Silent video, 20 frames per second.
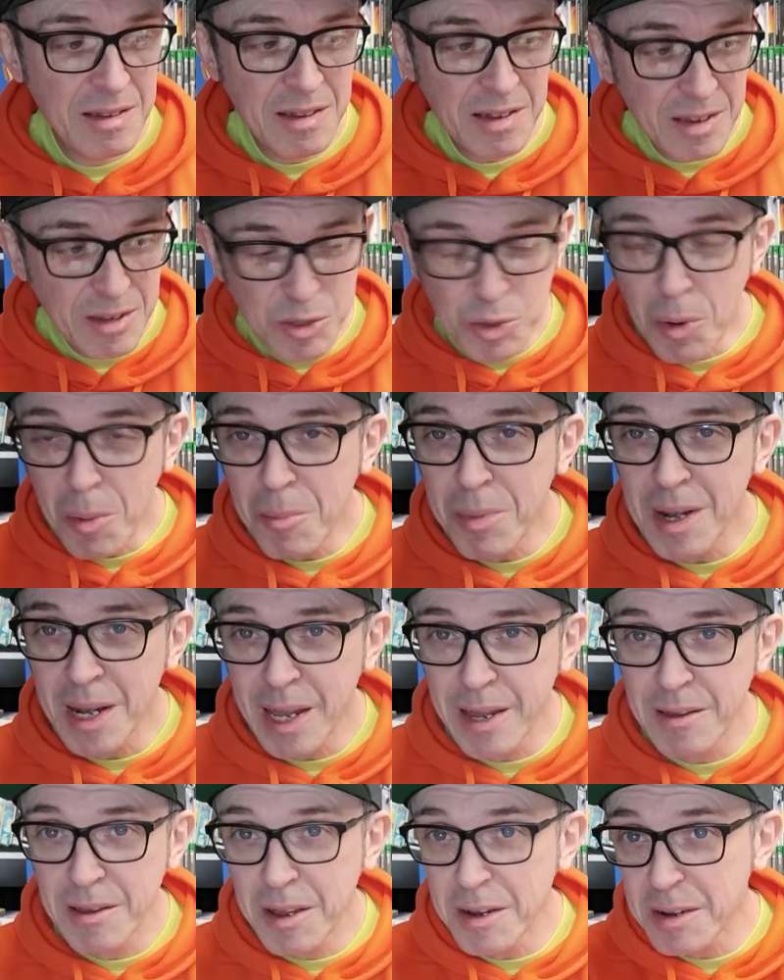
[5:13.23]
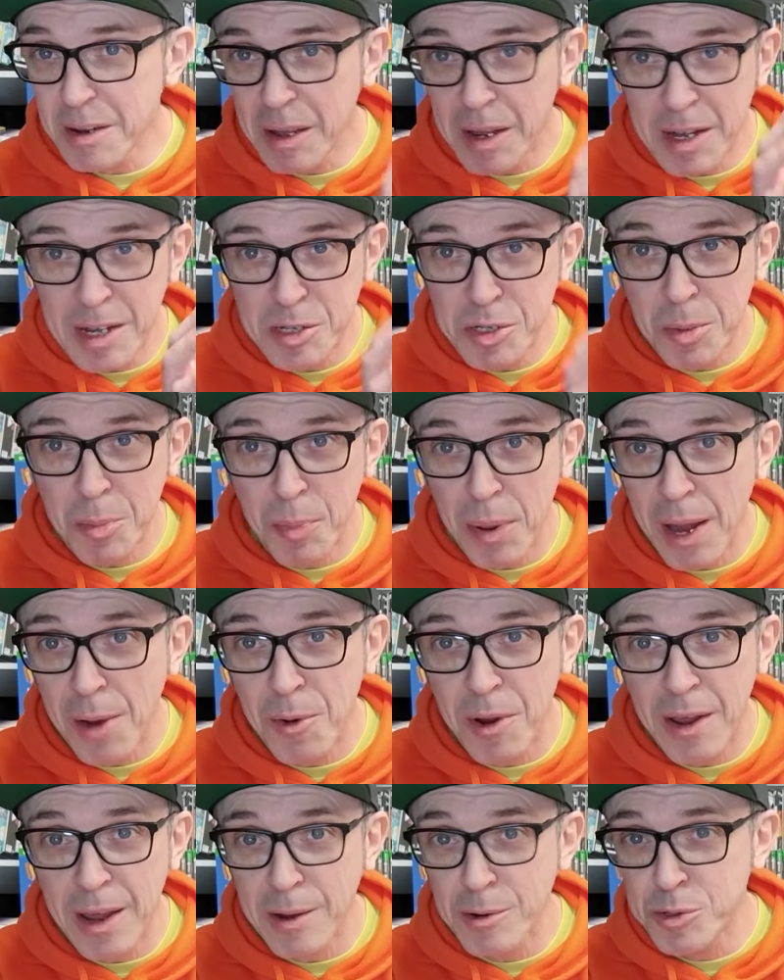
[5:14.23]
It's unbelievable, and it's a
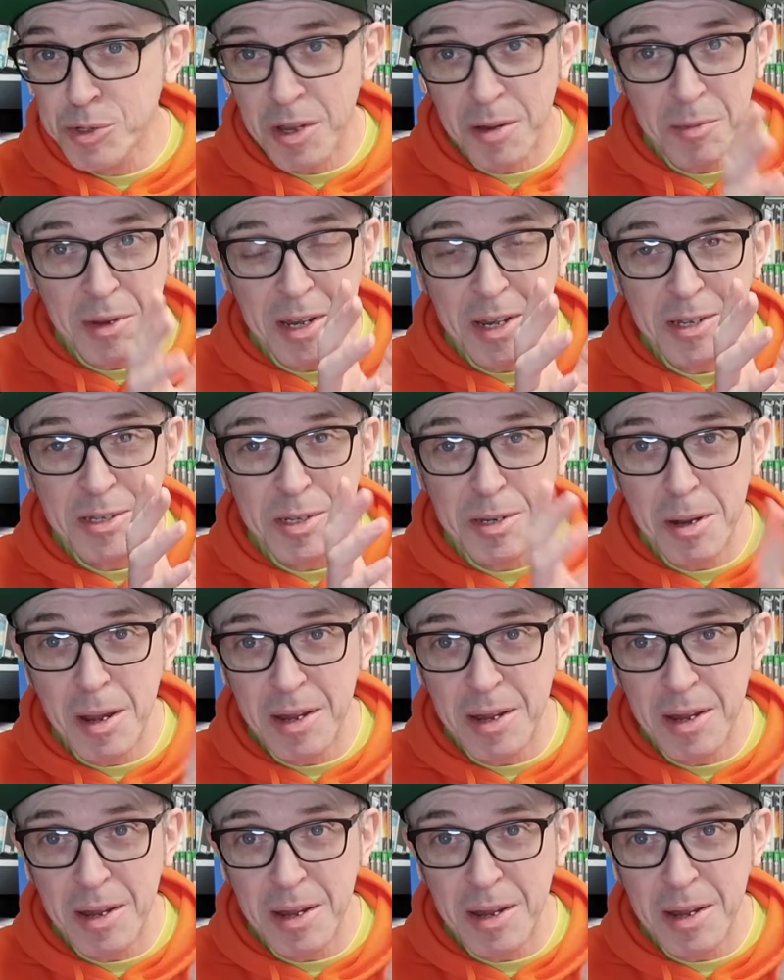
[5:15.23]
powerhouse. I mean,